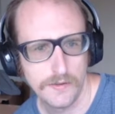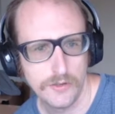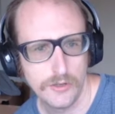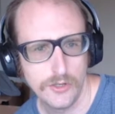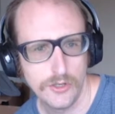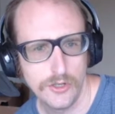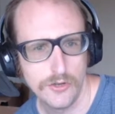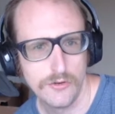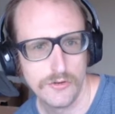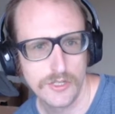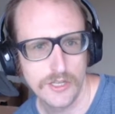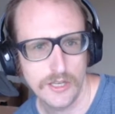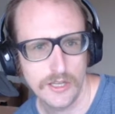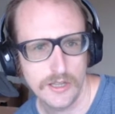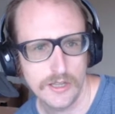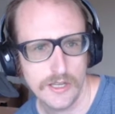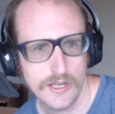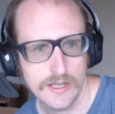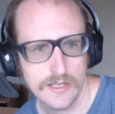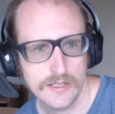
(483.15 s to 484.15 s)
using
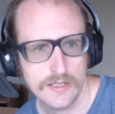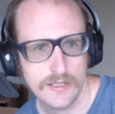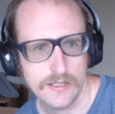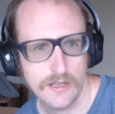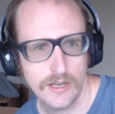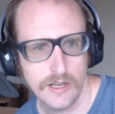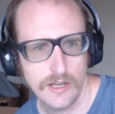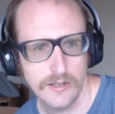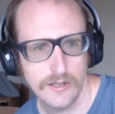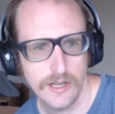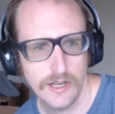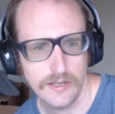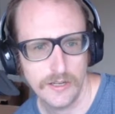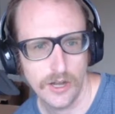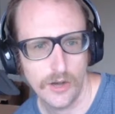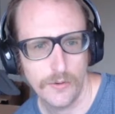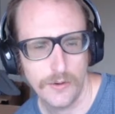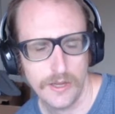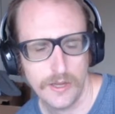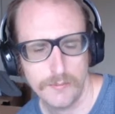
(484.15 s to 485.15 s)
this and
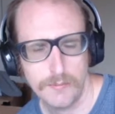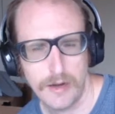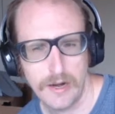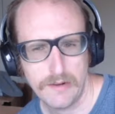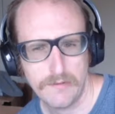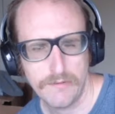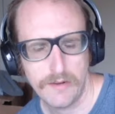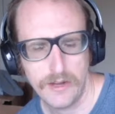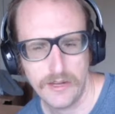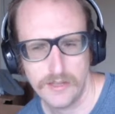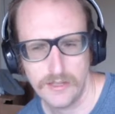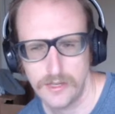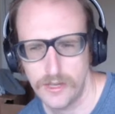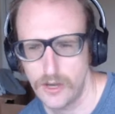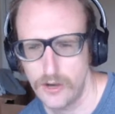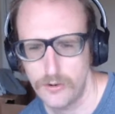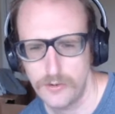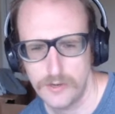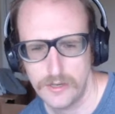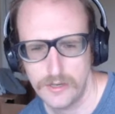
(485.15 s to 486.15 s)
going and modifying the
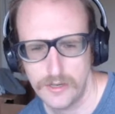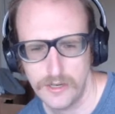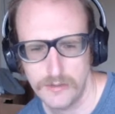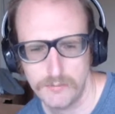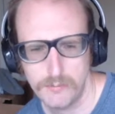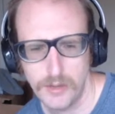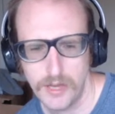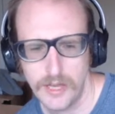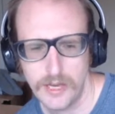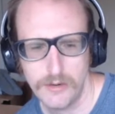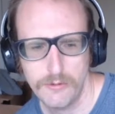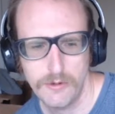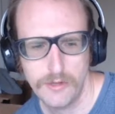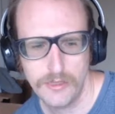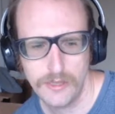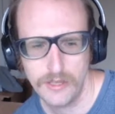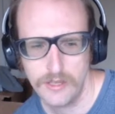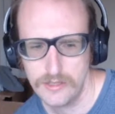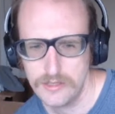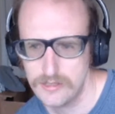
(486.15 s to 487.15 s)
code and playing with
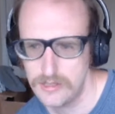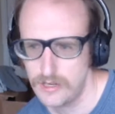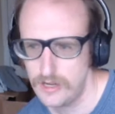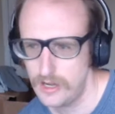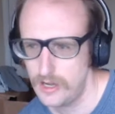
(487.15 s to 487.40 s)
it.